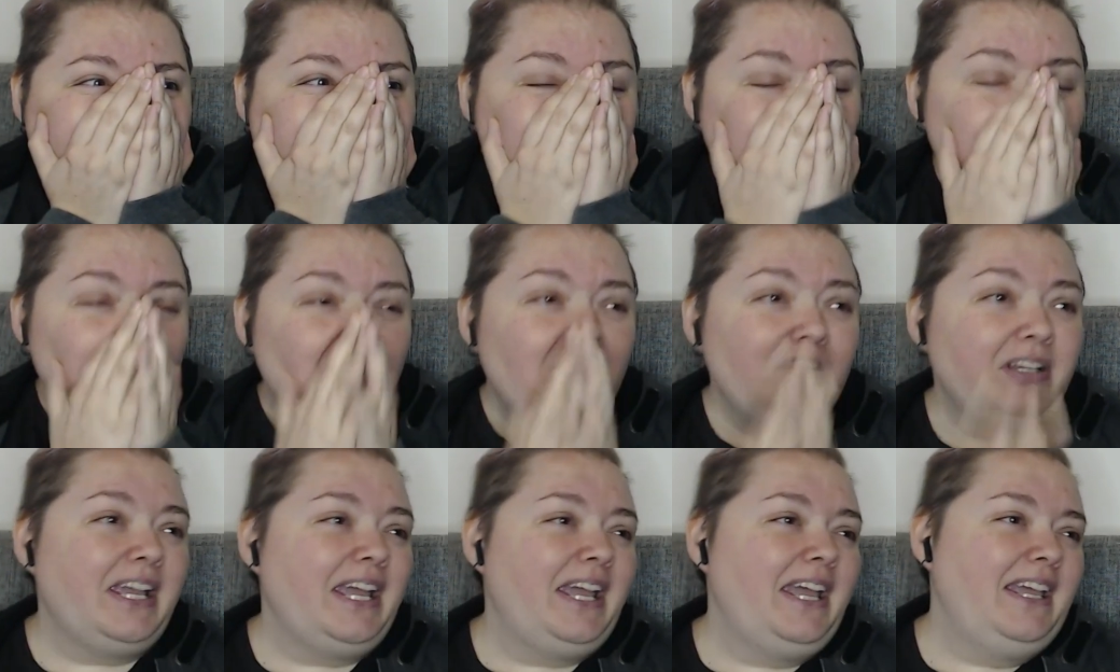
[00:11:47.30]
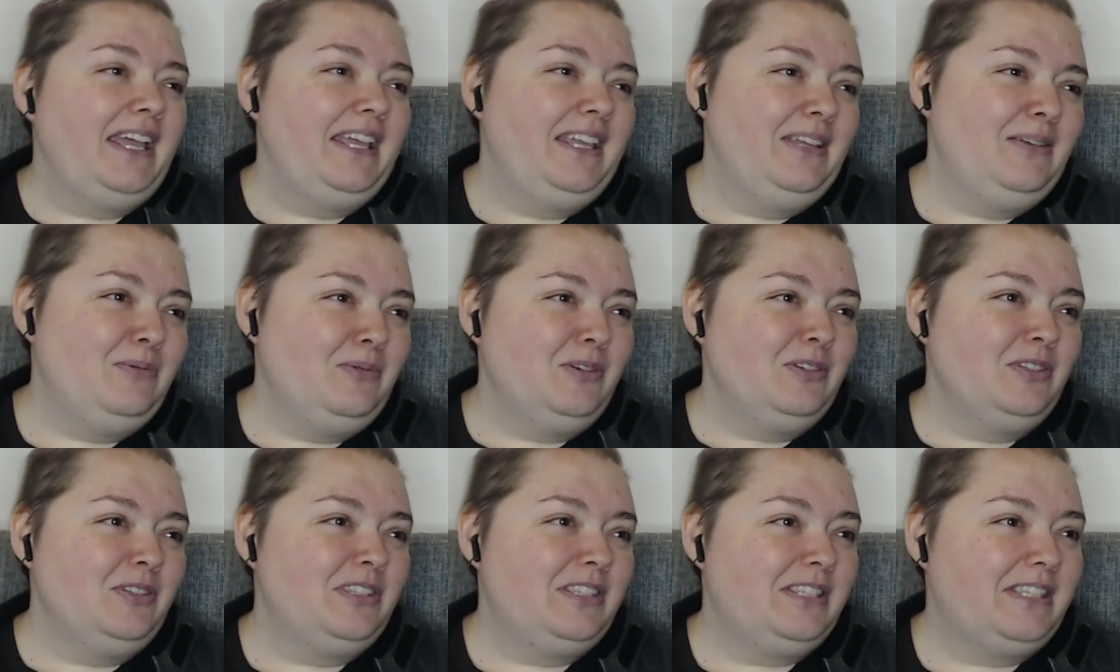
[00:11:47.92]
Okay, he
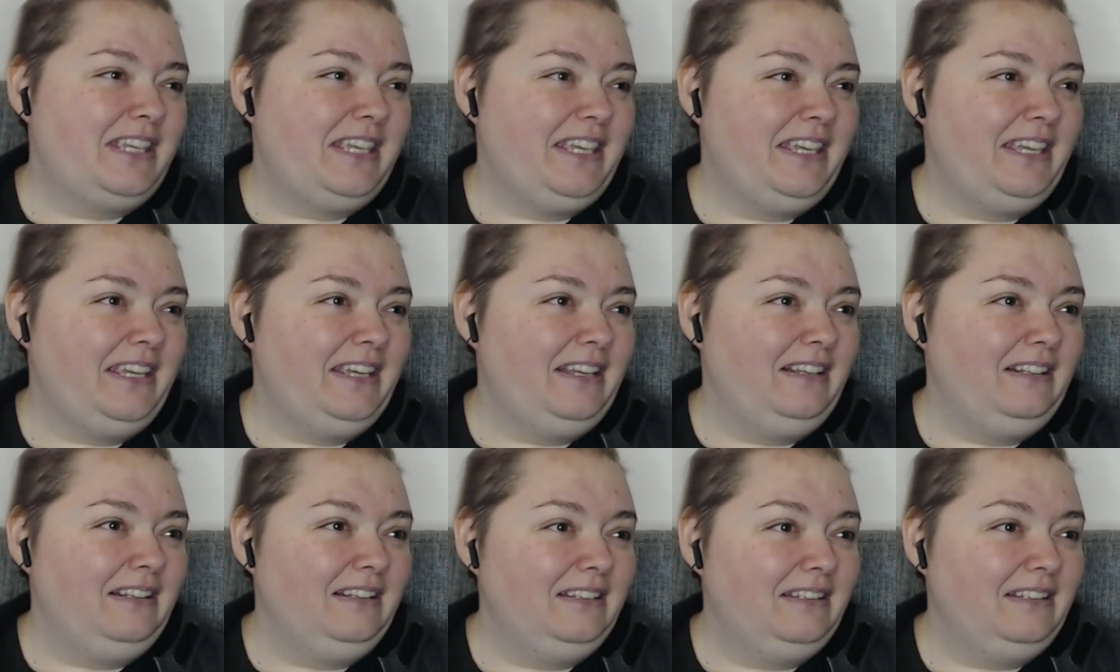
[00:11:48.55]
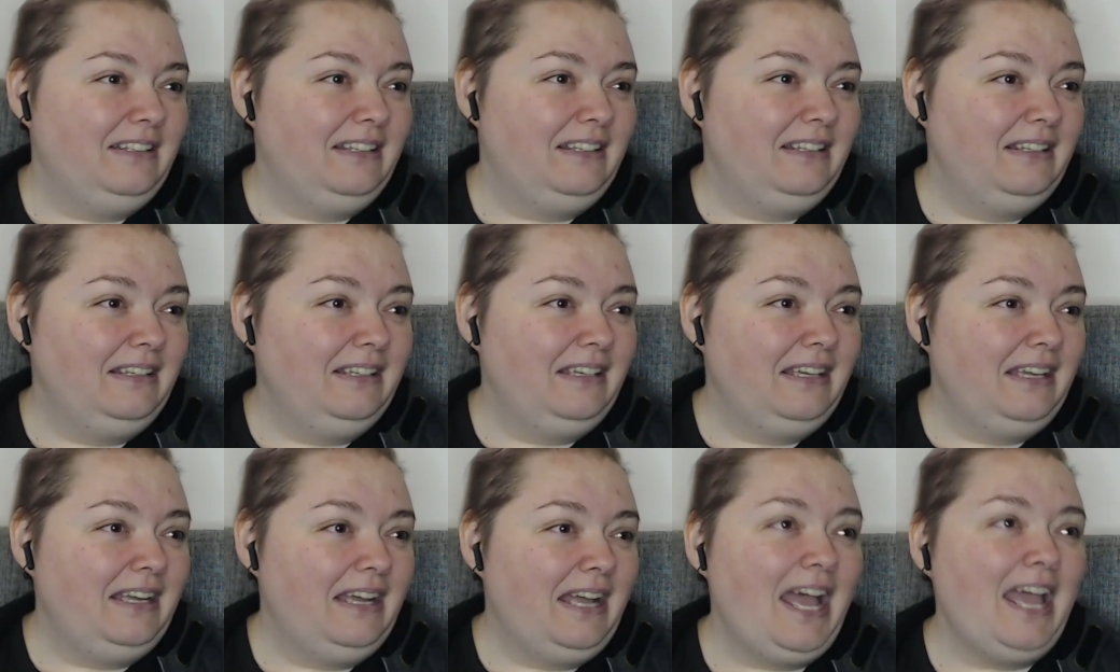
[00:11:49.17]
was killed.
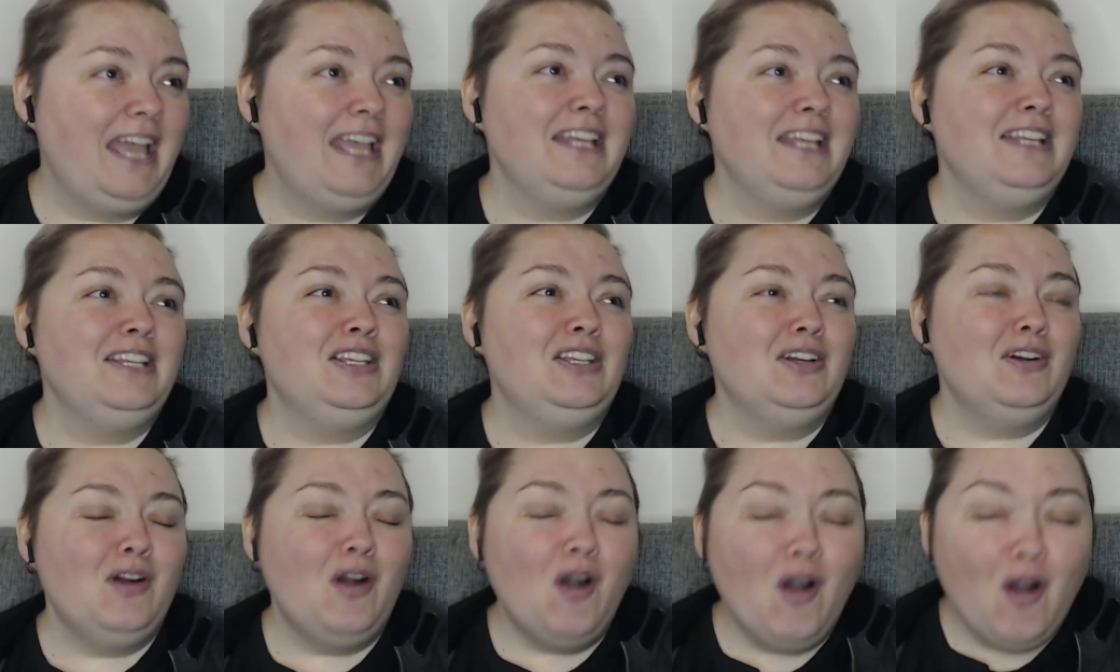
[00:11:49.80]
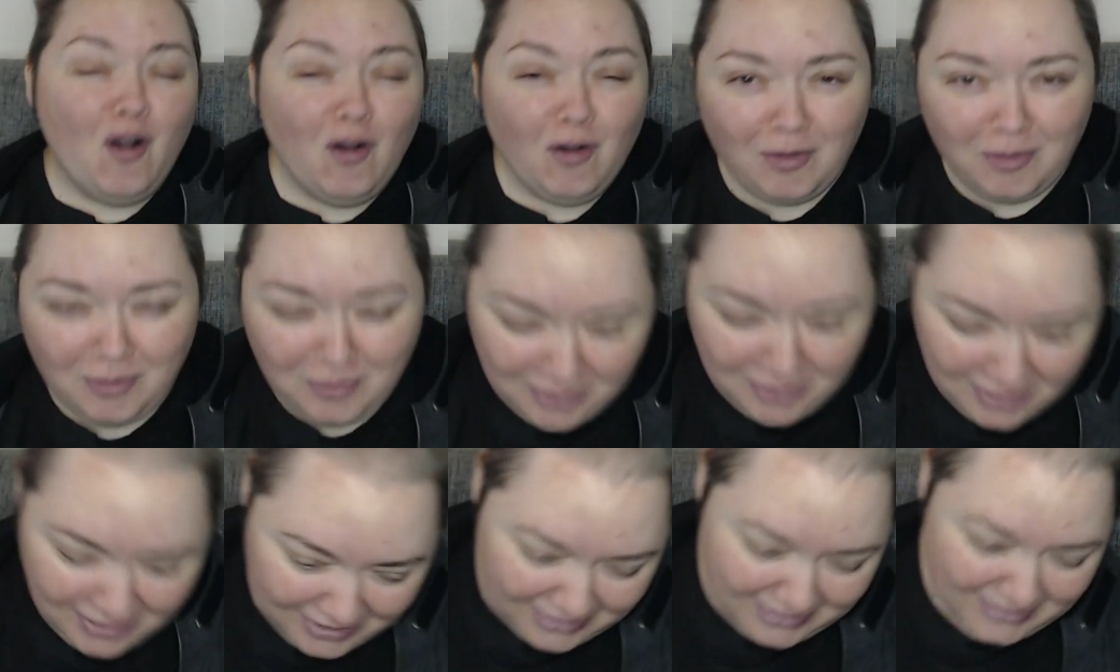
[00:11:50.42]
I knew
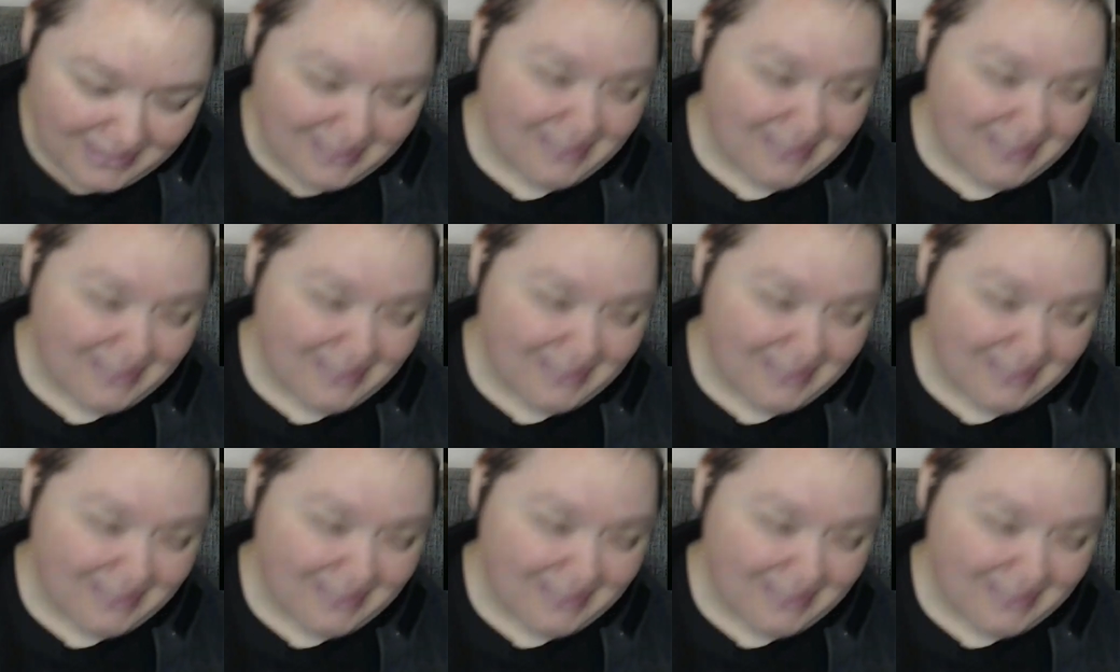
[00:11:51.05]
it.